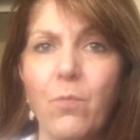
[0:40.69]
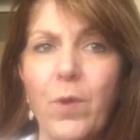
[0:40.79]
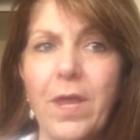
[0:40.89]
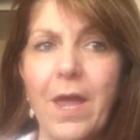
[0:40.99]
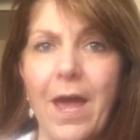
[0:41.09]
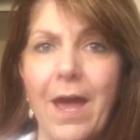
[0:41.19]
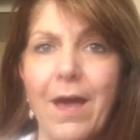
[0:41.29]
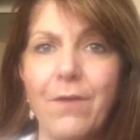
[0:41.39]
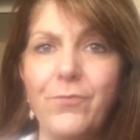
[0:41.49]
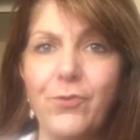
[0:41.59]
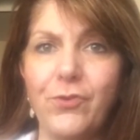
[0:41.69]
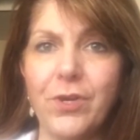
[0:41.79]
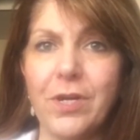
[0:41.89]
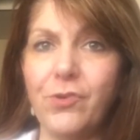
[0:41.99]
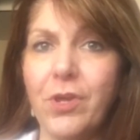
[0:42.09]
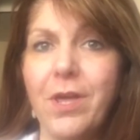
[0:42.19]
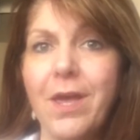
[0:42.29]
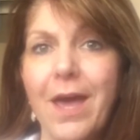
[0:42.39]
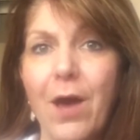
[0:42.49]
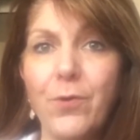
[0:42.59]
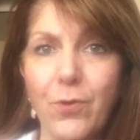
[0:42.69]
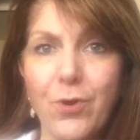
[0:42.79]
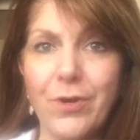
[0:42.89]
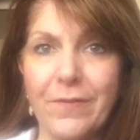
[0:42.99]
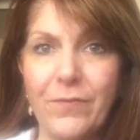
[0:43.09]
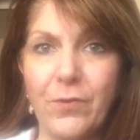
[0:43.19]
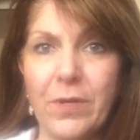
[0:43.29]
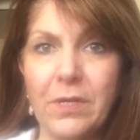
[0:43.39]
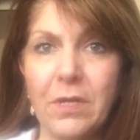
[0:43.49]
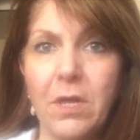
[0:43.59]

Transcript: we have to judge how your heart is doing.